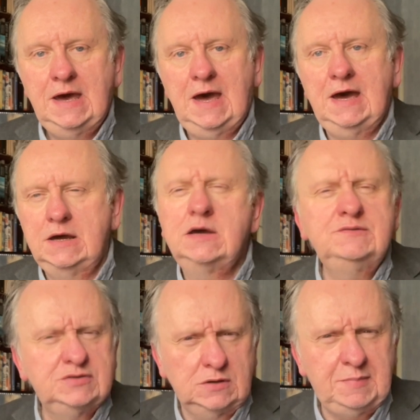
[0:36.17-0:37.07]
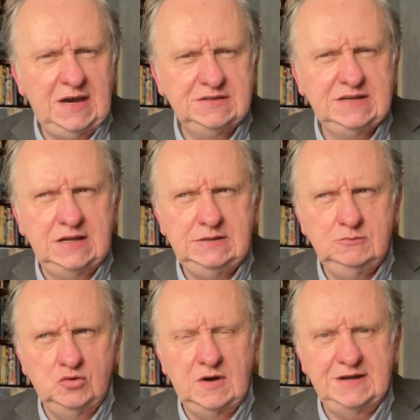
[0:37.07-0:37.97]
it was all about getting
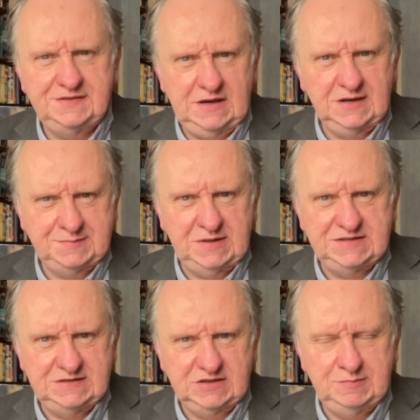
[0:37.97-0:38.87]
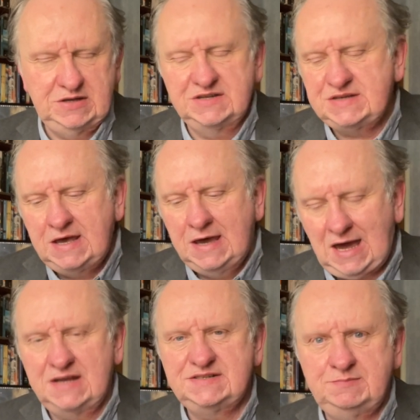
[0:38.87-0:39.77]
more out of their expensive computers,
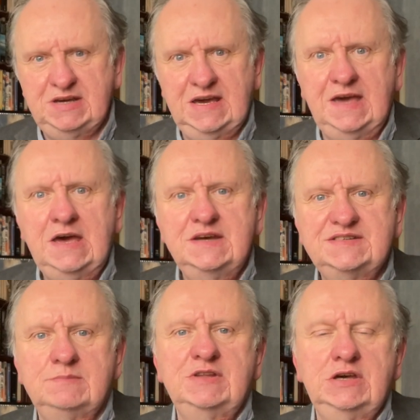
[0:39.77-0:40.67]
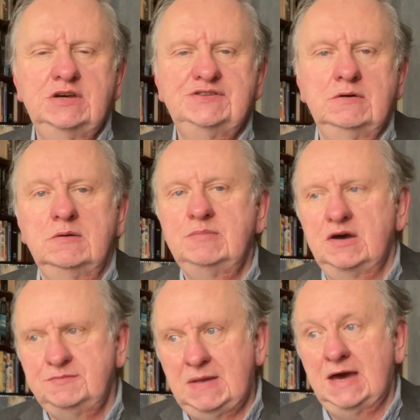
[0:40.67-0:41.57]
had to be something you could do on
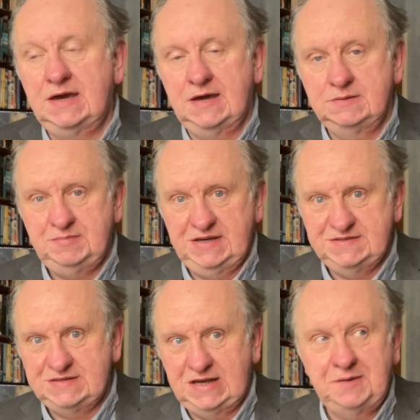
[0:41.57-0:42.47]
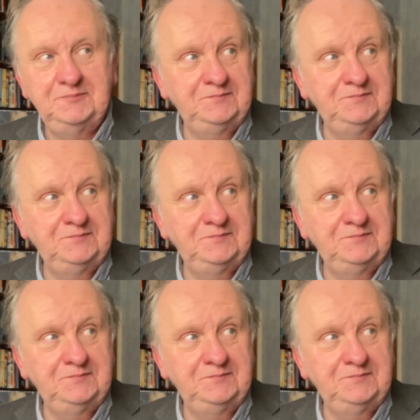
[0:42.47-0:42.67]
both Mac and PC,